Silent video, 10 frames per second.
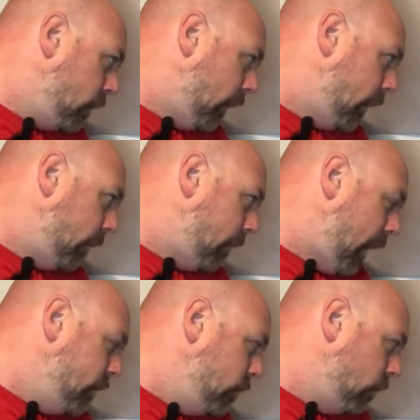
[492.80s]

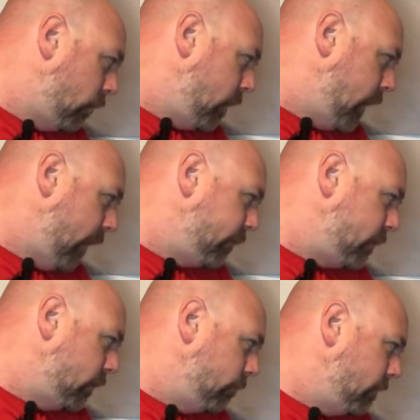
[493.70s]
I do already have
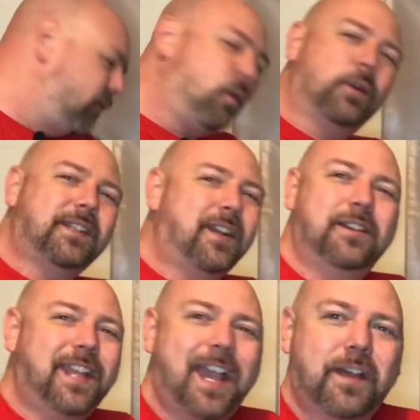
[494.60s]
some. Of course, I
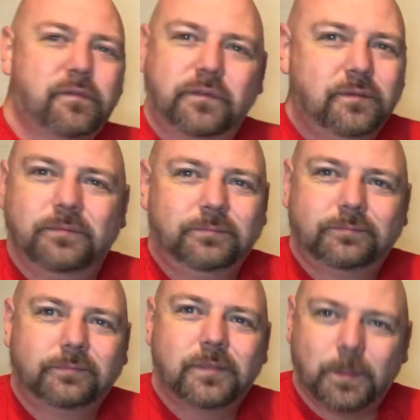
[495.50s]
already have
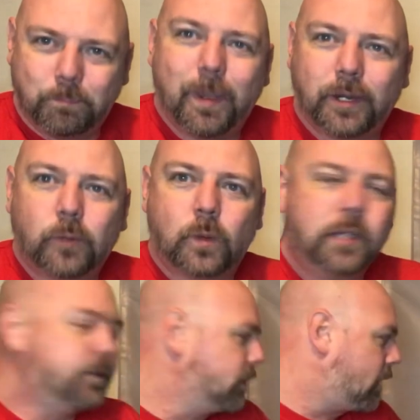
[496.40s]
some better
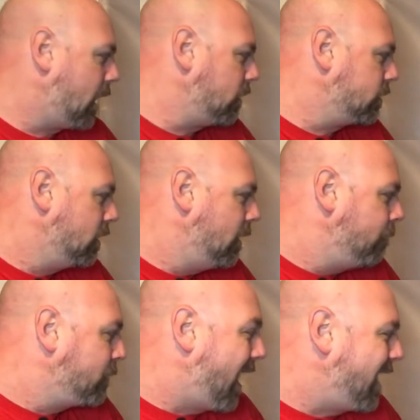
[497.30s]
wheels and tires.
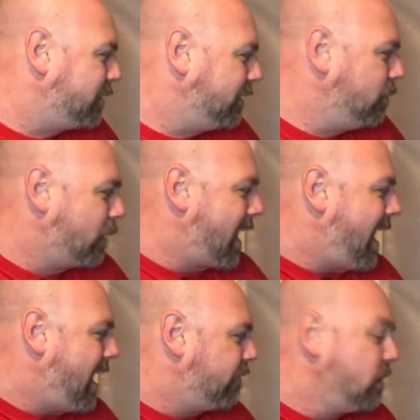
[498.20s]
Actually, what I
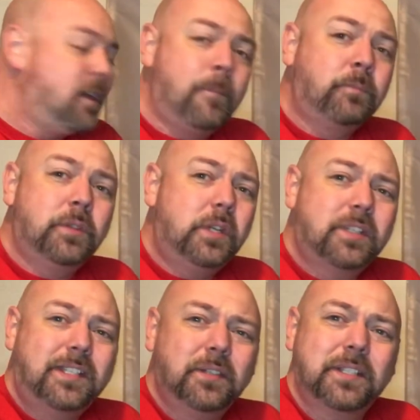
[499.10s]
have, they're
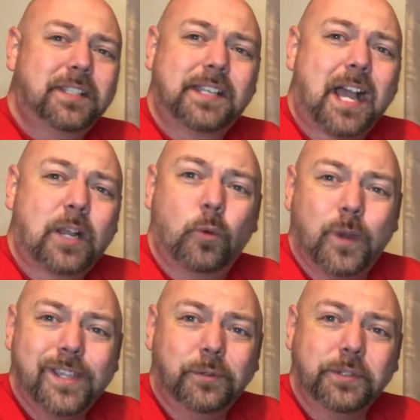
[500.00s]
still the stock
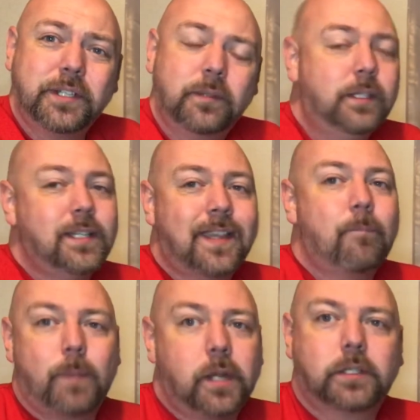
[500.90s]
wheels. They just
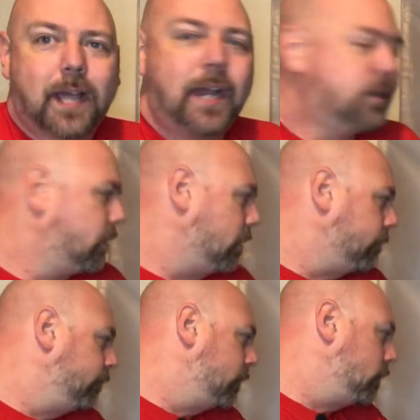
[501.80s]
have better tires on
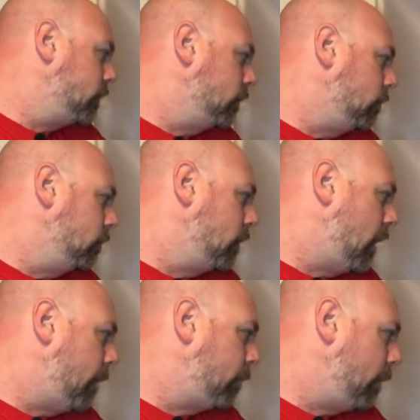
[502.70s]
them. So
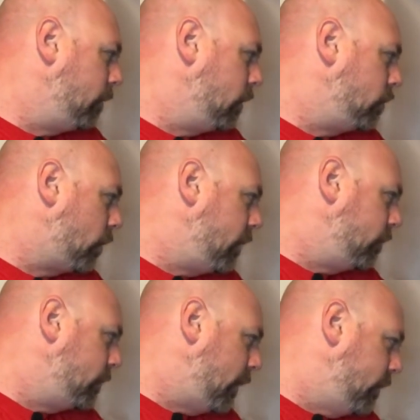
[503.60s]
I'm probably going to try
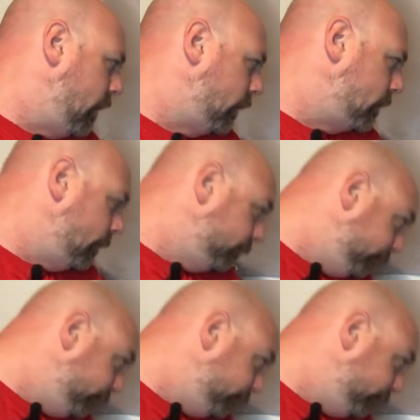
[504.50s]
those out next.